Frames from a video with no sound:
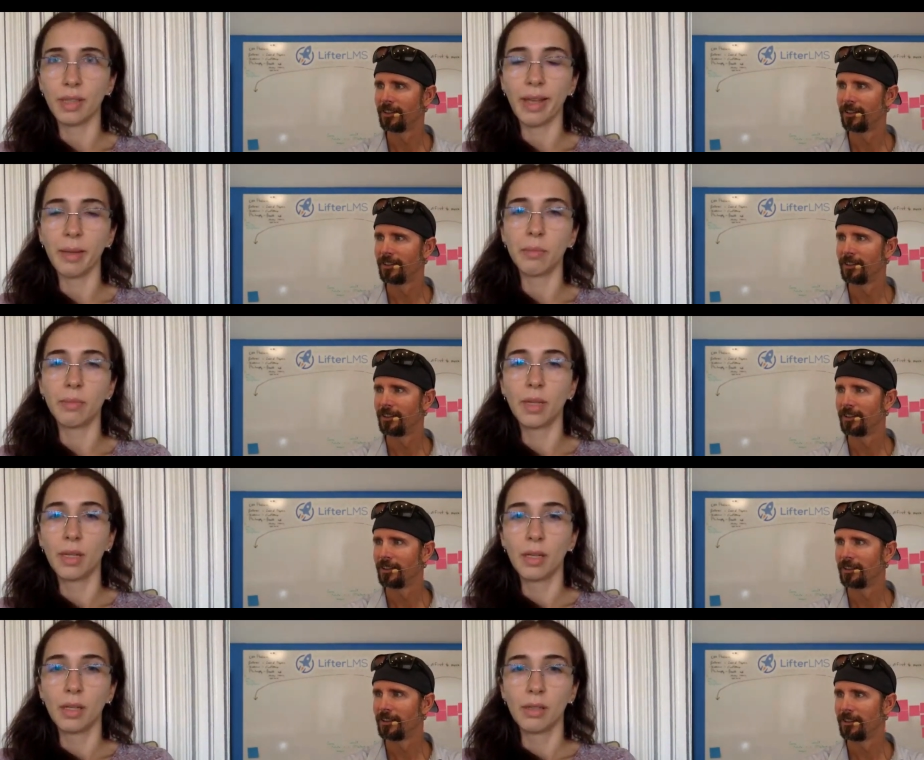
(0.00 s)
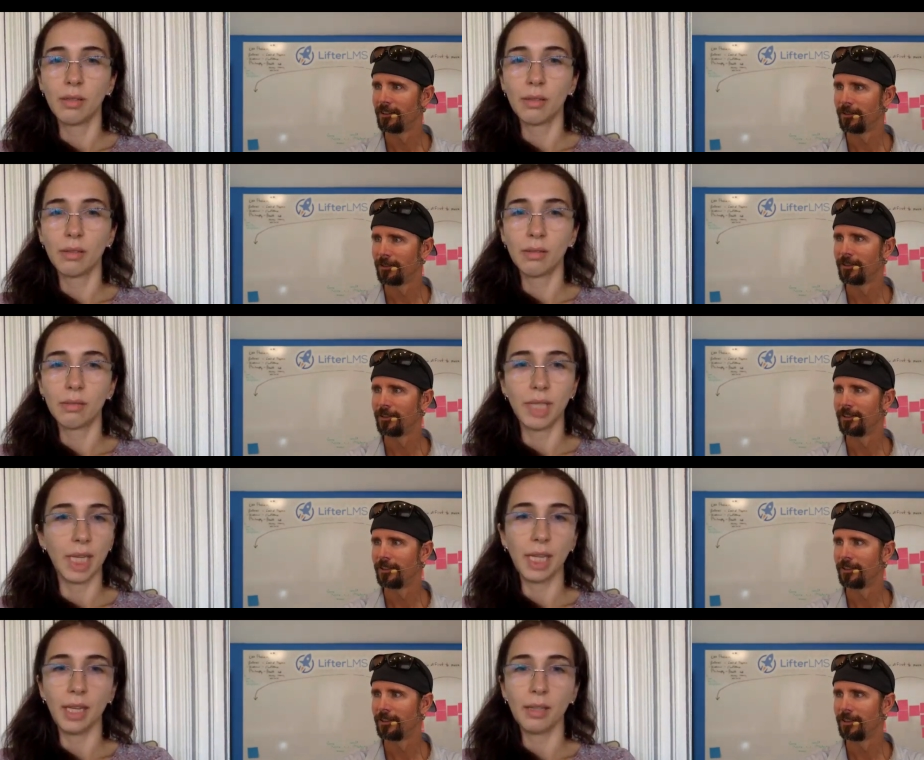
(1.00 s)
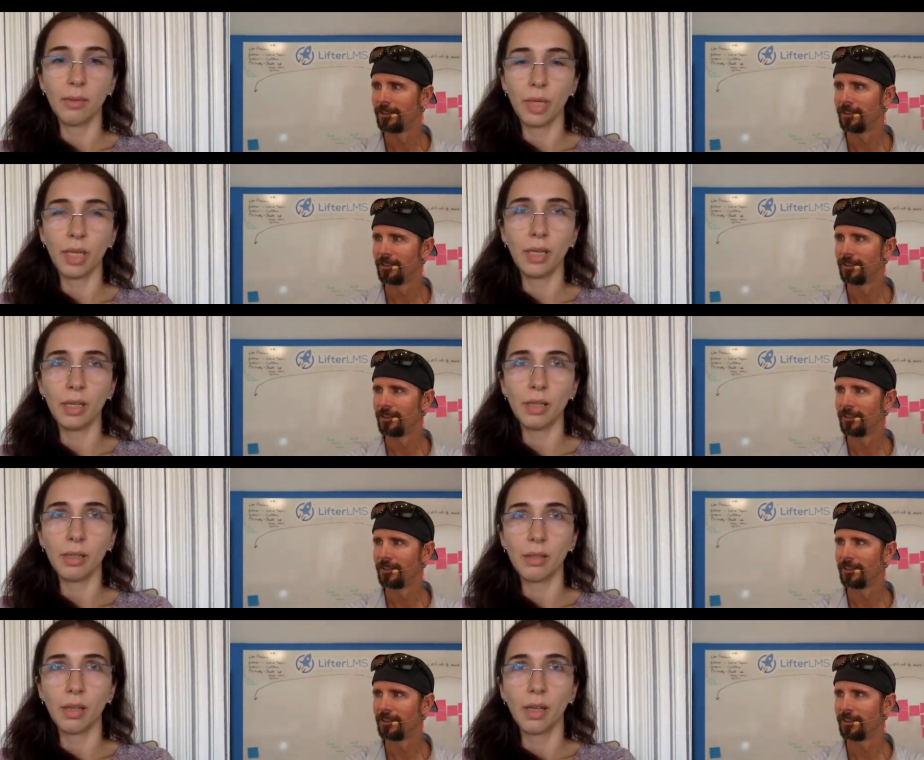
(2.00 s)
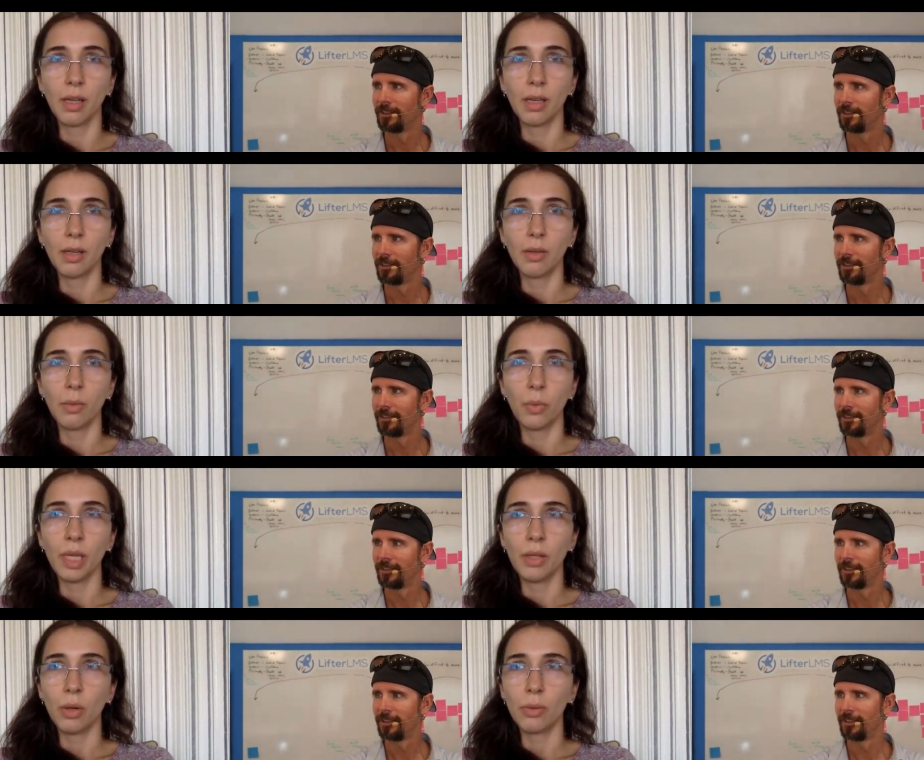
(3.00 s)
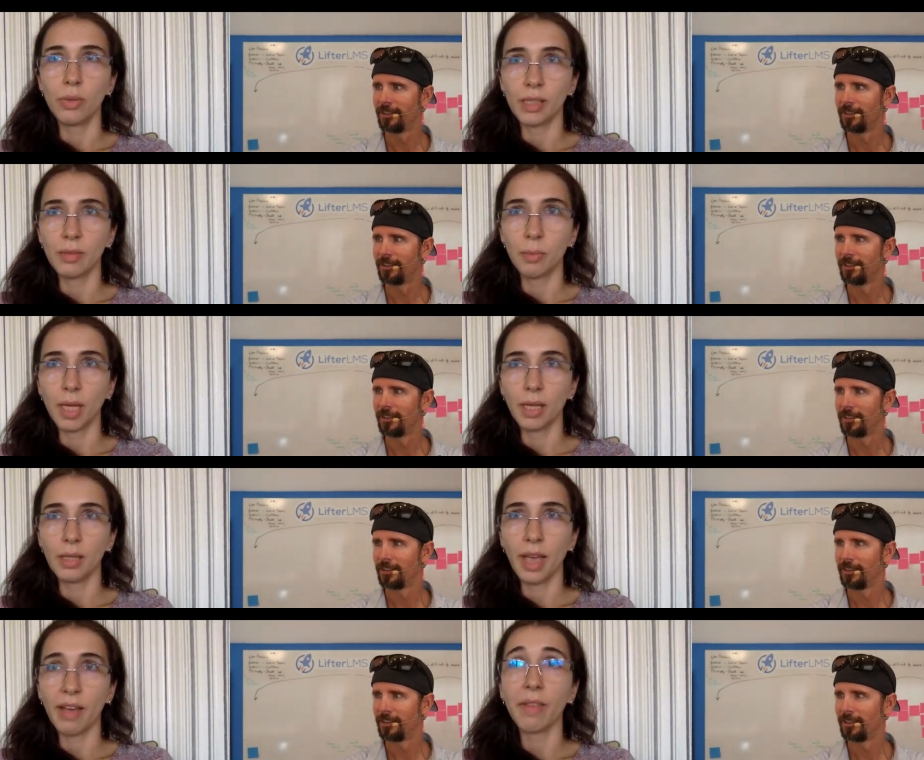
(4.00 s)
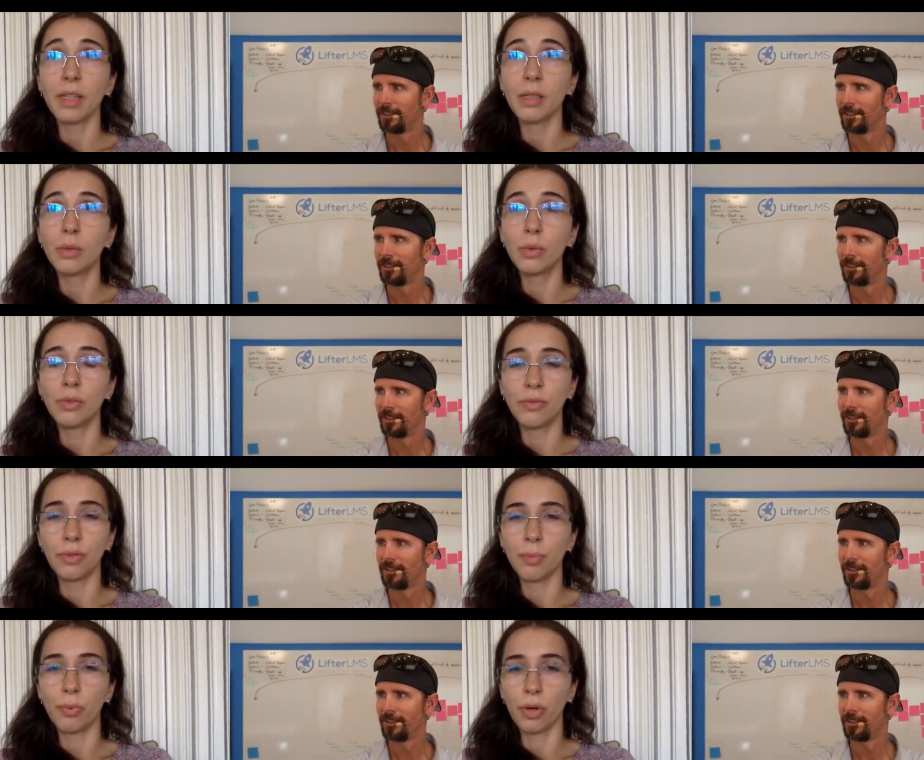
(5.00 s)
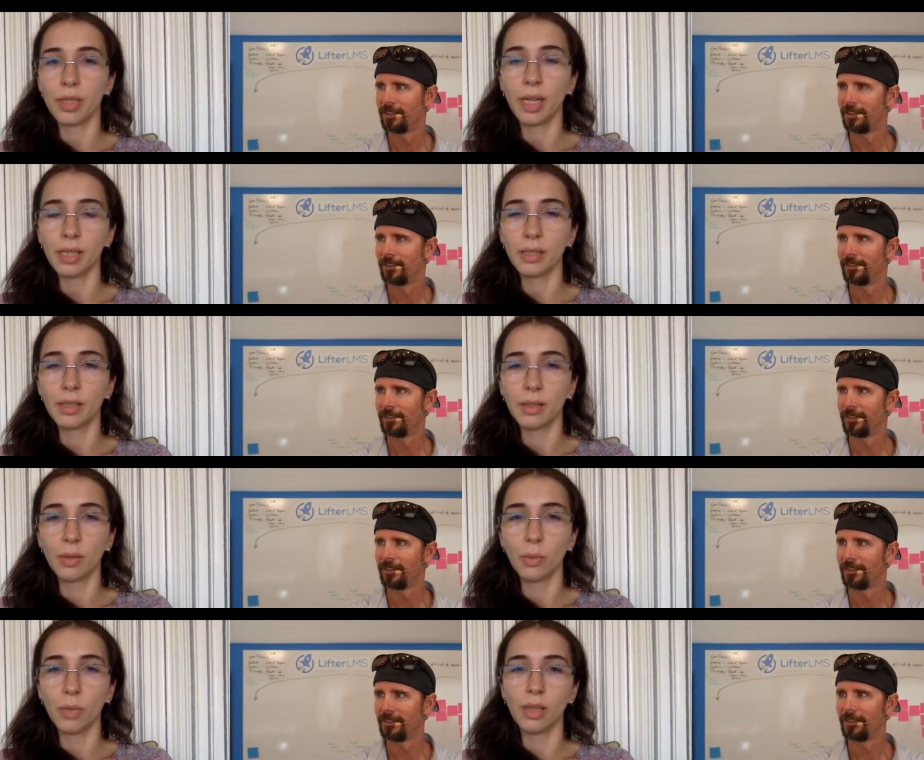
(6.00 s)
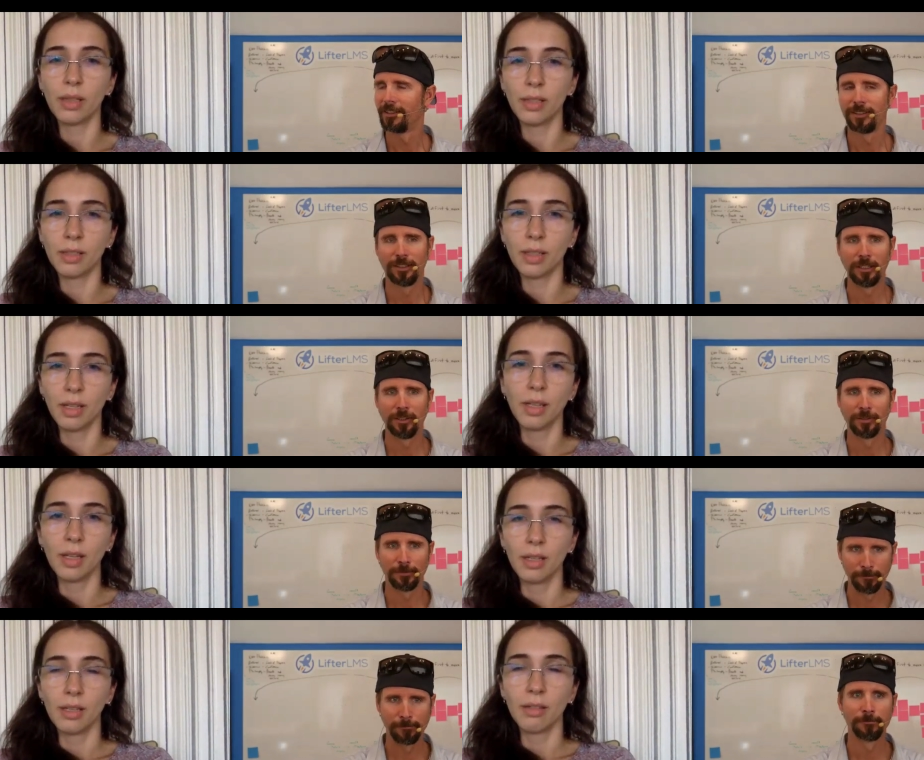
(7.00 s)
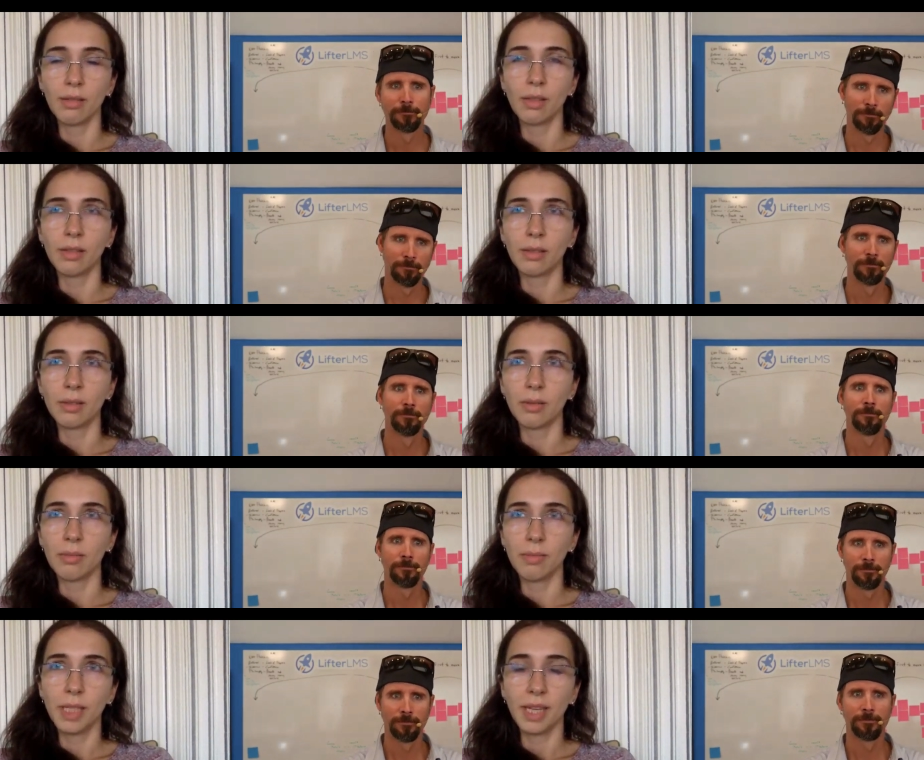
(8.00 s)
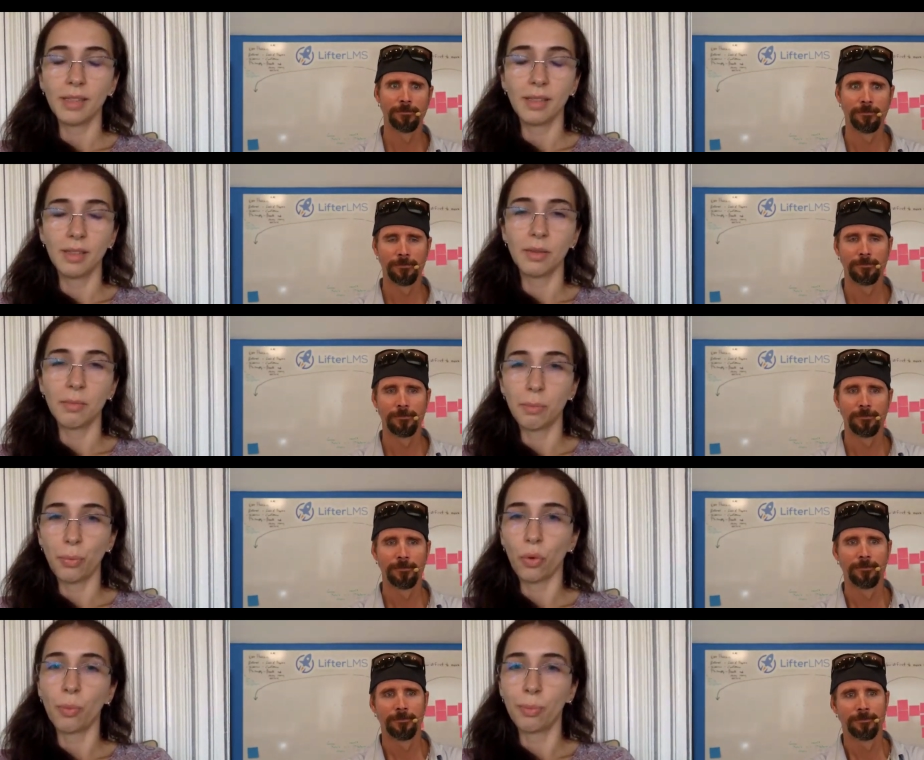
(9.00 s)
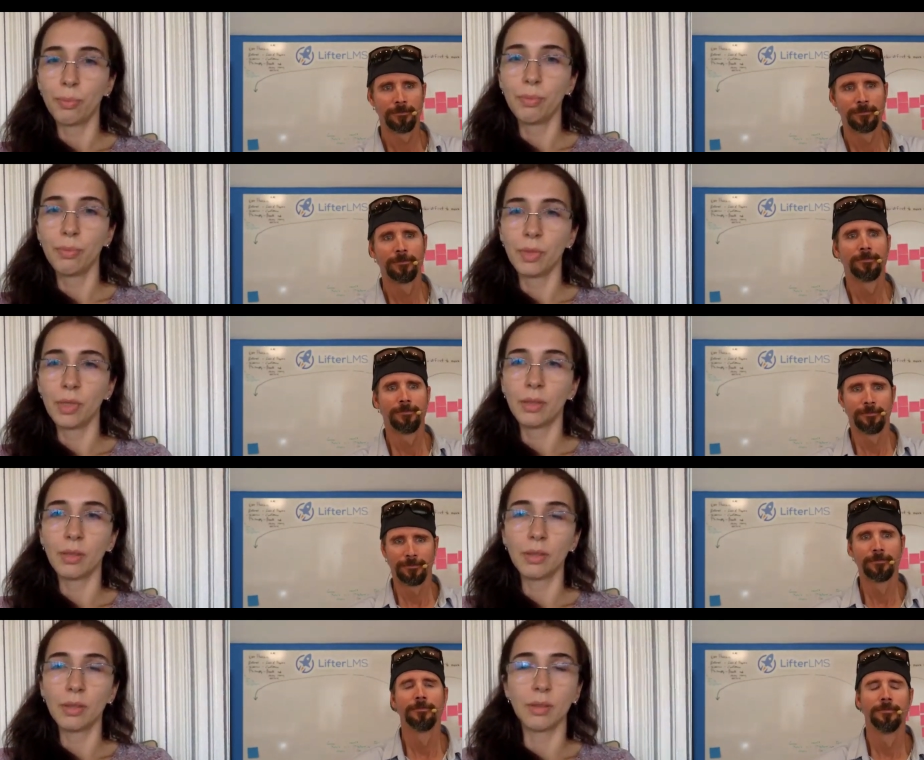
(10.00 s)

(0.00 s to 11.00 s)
Speaker 1: time, uh, thinking. We, we know that make, having a good free product will uh, get the pro, uh,